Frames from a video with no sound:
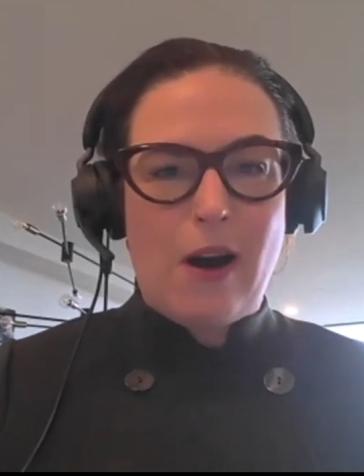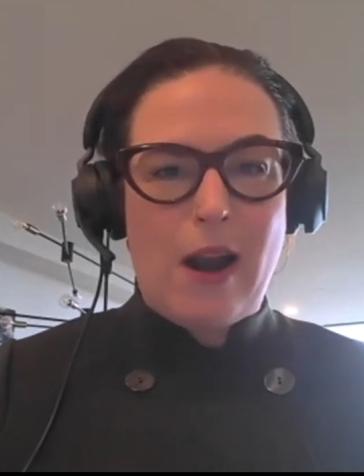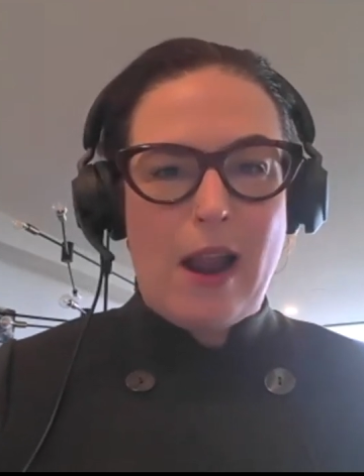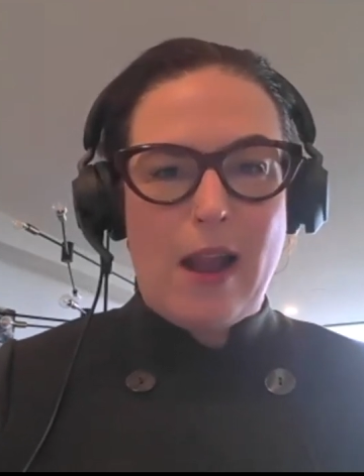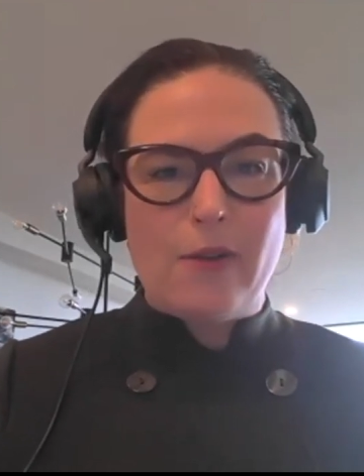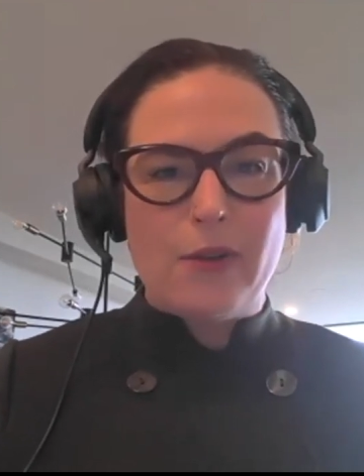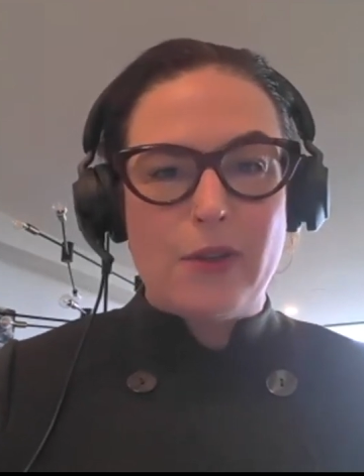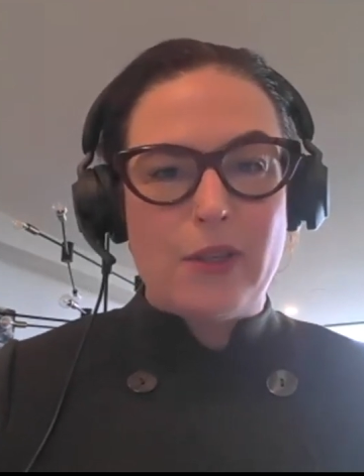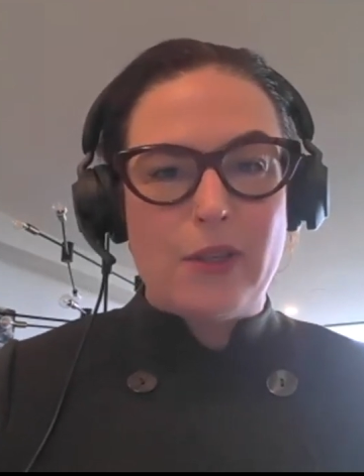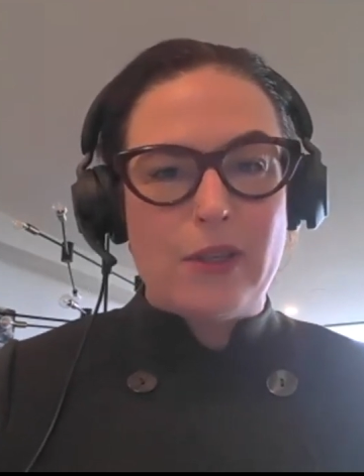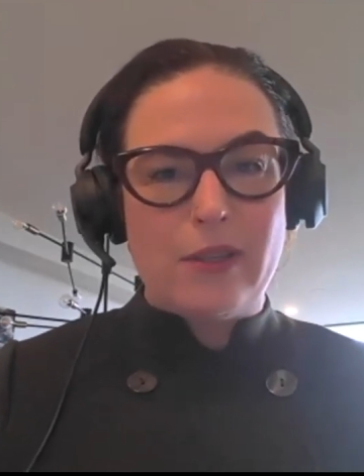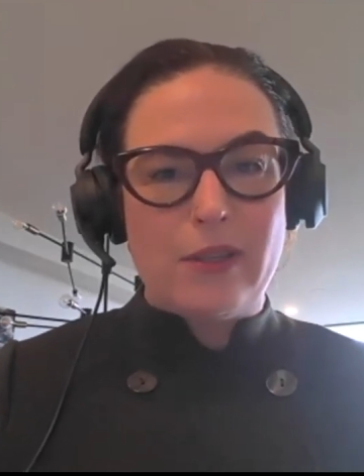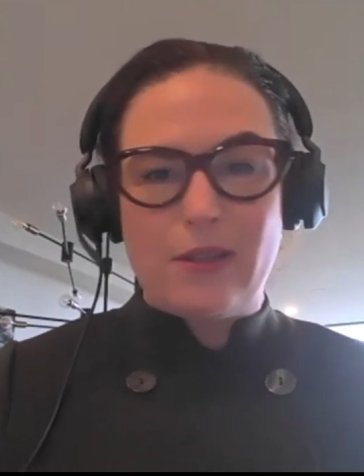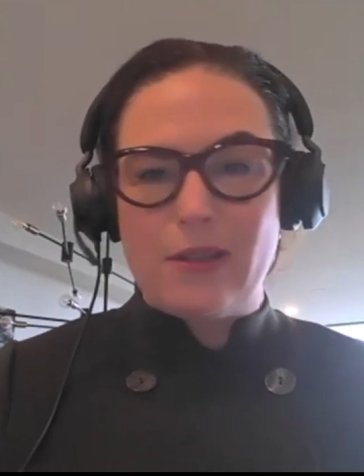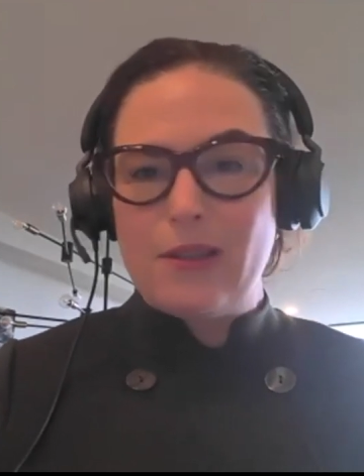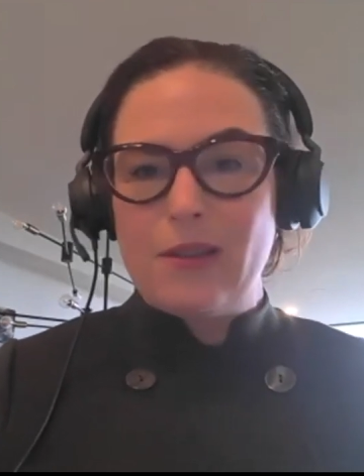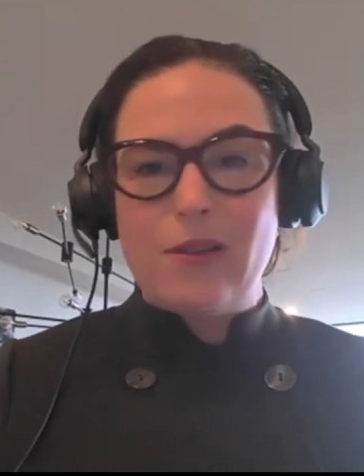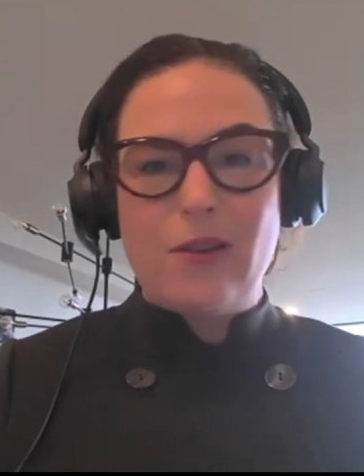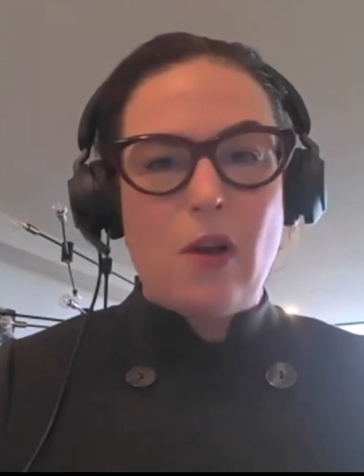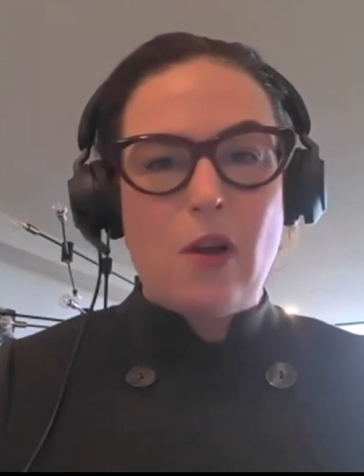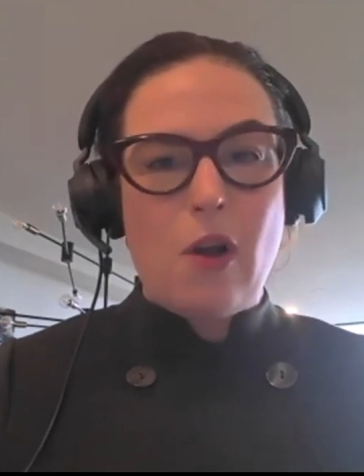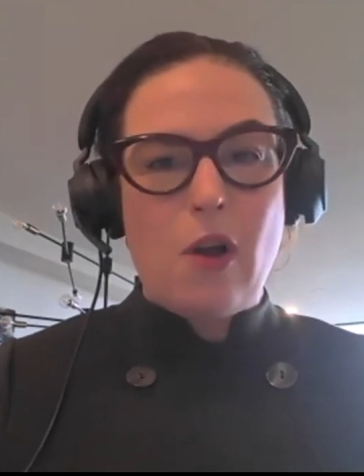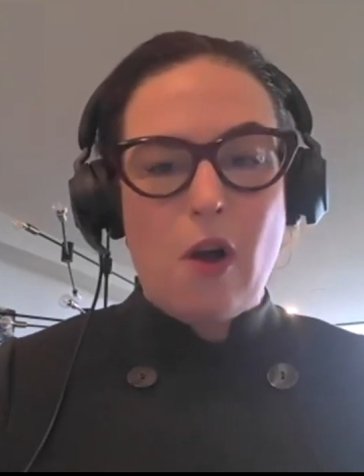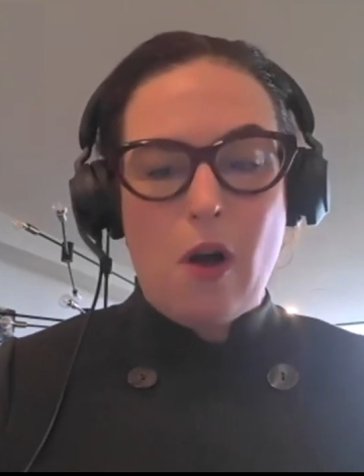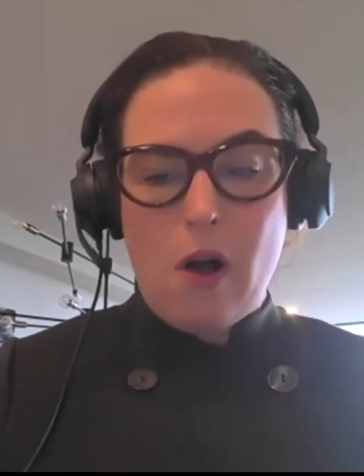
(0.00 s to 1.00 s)
house
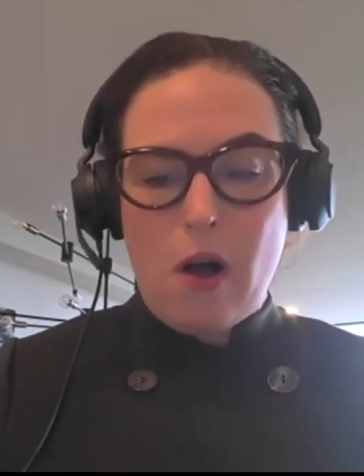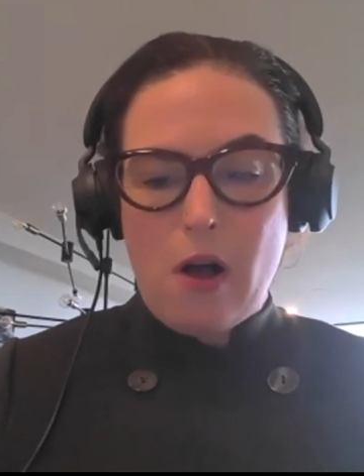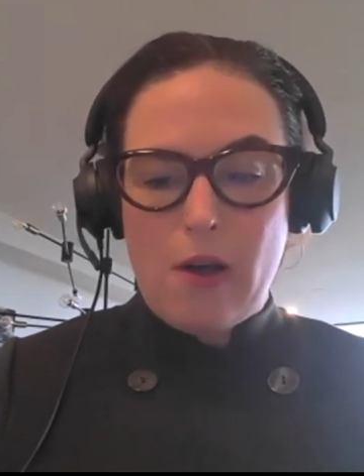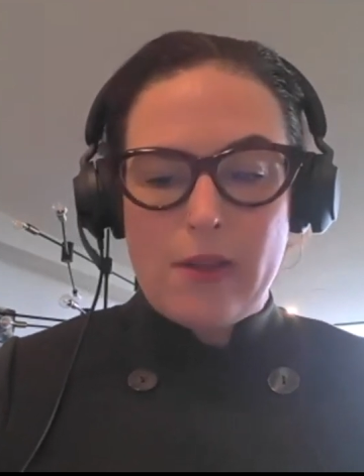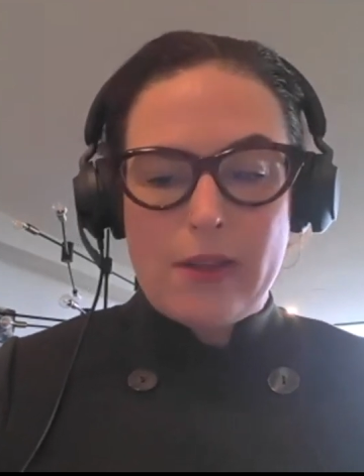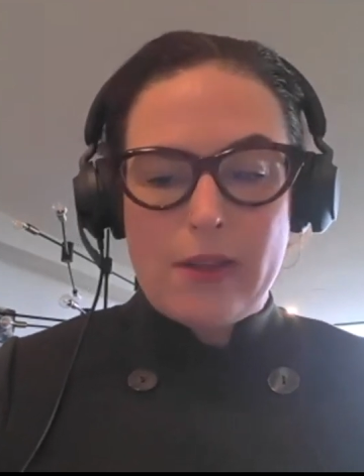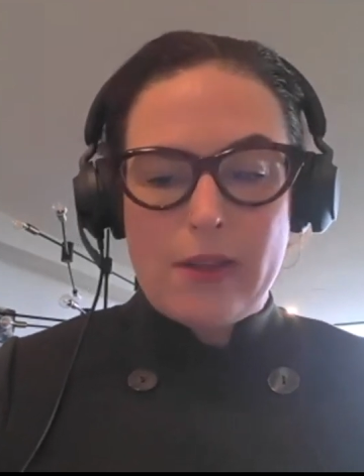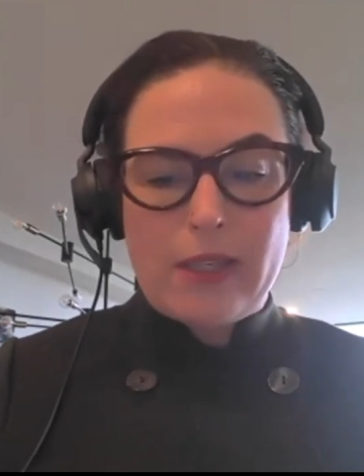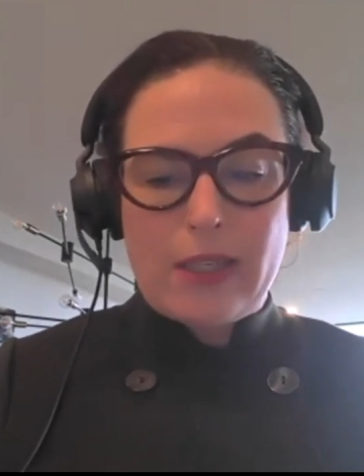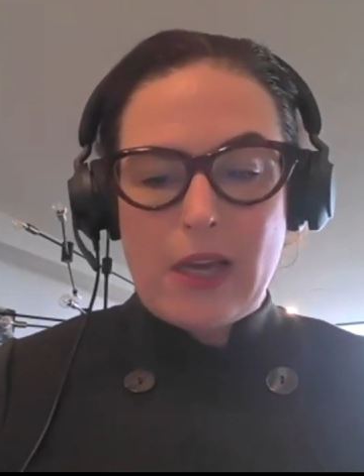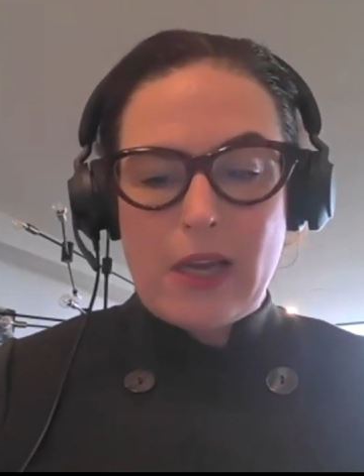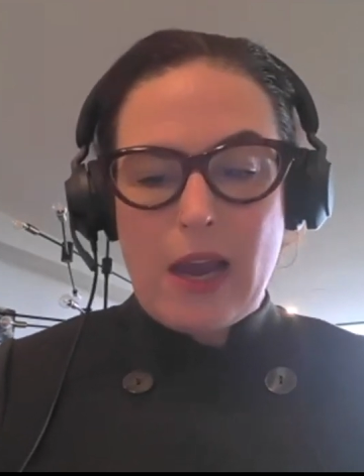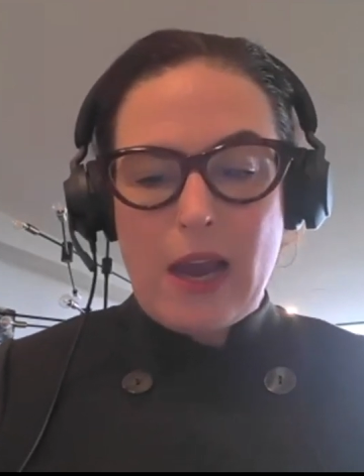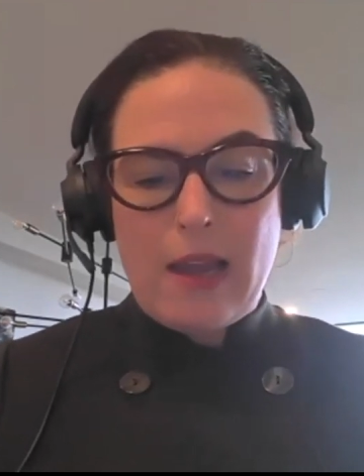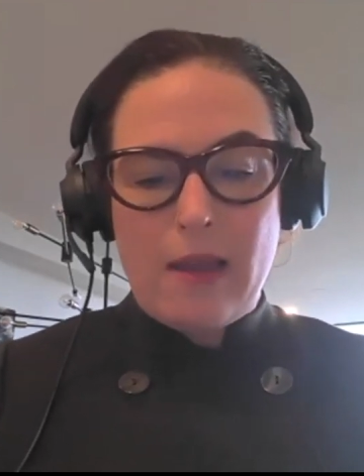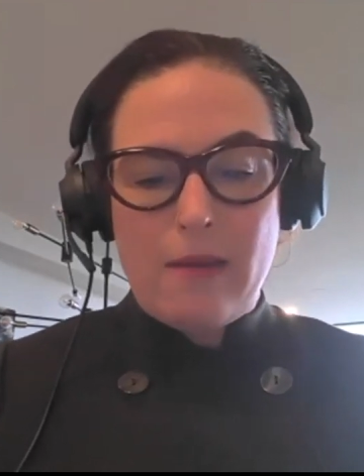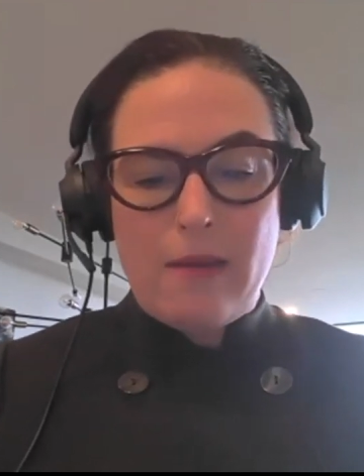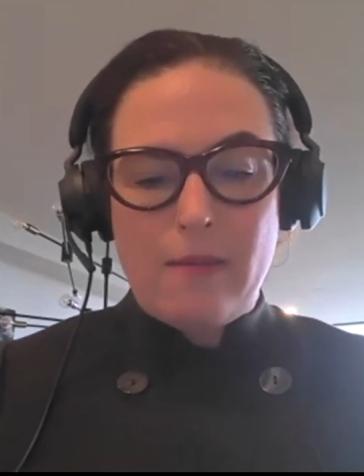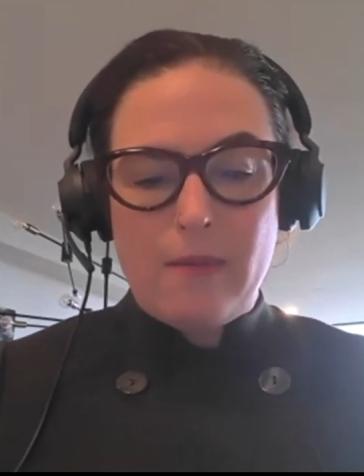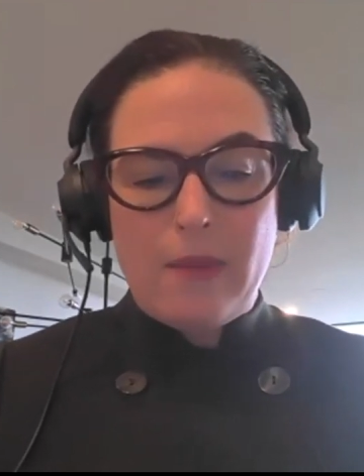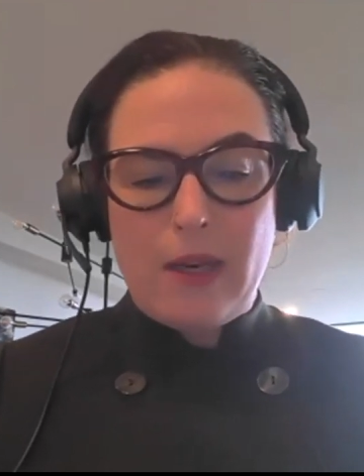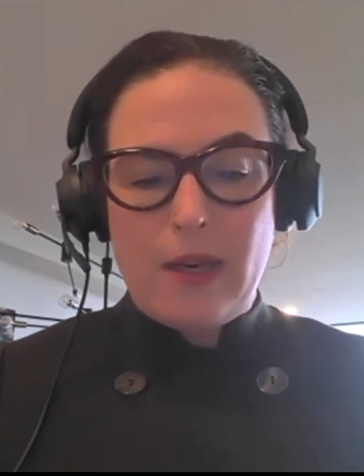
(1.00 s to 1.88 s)
all the time.